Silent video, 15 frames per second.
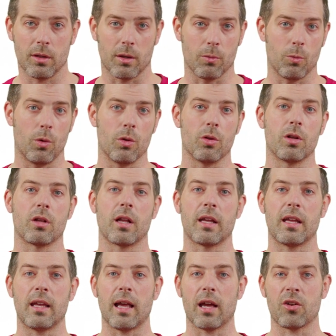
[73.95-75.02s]
It won't look
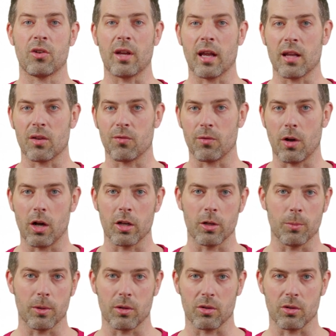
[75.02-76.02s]
like he actually has volume.